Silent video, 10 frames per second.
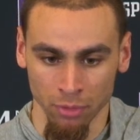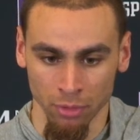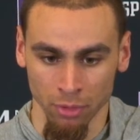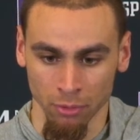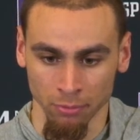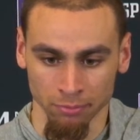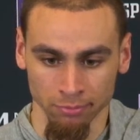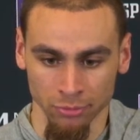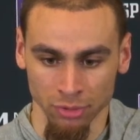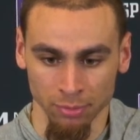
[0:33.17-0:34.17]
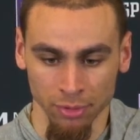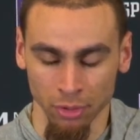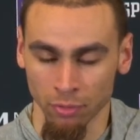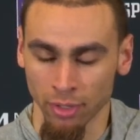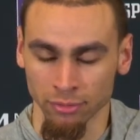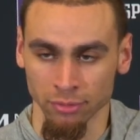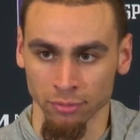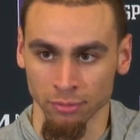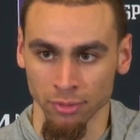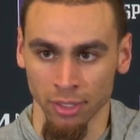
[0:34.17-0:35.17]
you know, just be aggressive
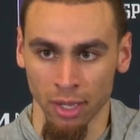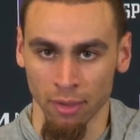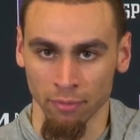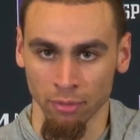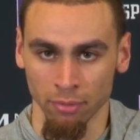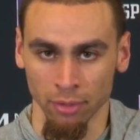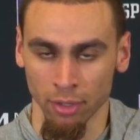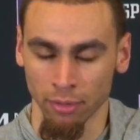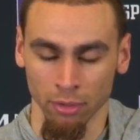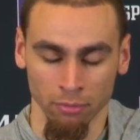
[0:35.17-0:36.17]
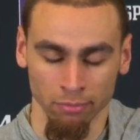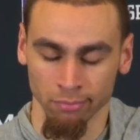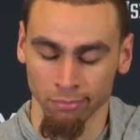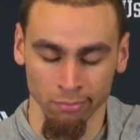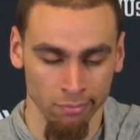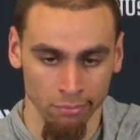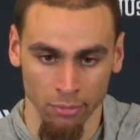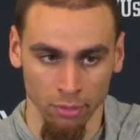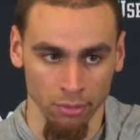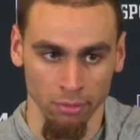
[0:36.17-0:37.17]
and be confident. But I think
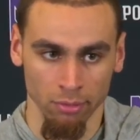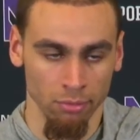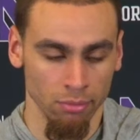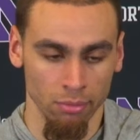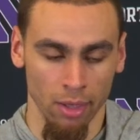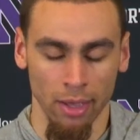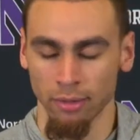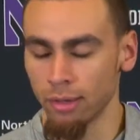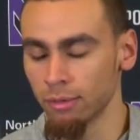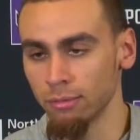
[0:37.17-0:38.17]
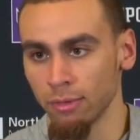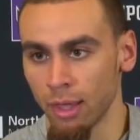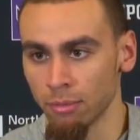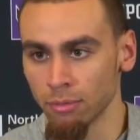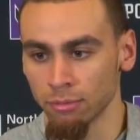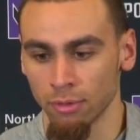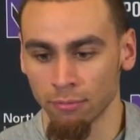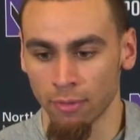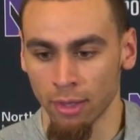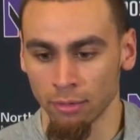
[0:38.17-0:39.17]
the highlight of this game is the
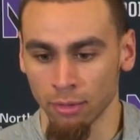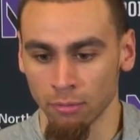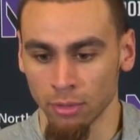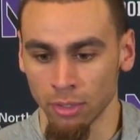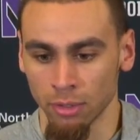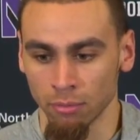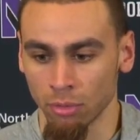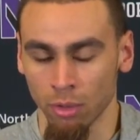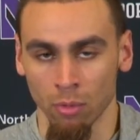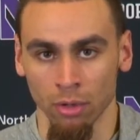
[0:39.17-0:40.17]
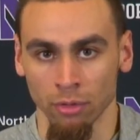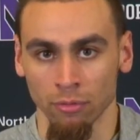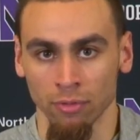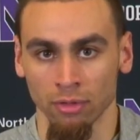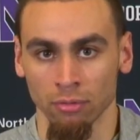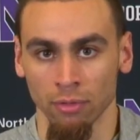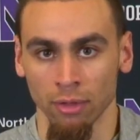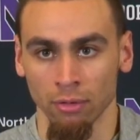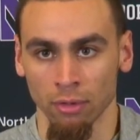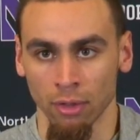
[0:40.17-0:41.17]
fact that we didn't play well in the defensive
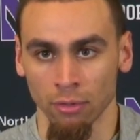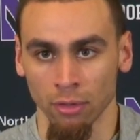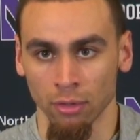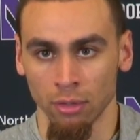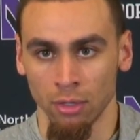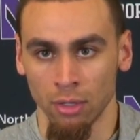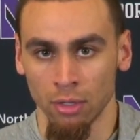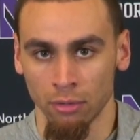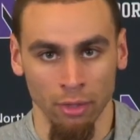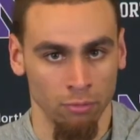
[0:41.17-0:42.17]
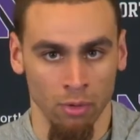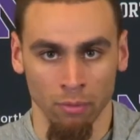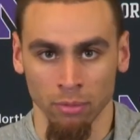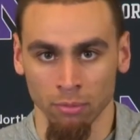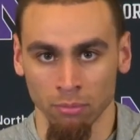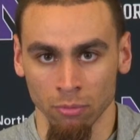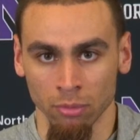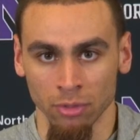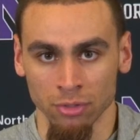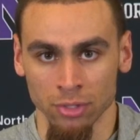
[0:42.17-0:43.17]
end, and I think that's why we
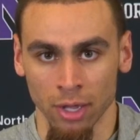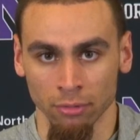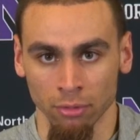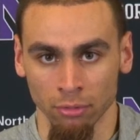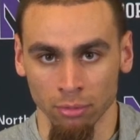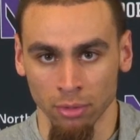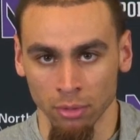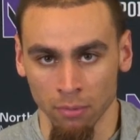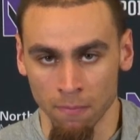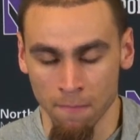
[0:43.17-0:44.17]
missed shots ultimately.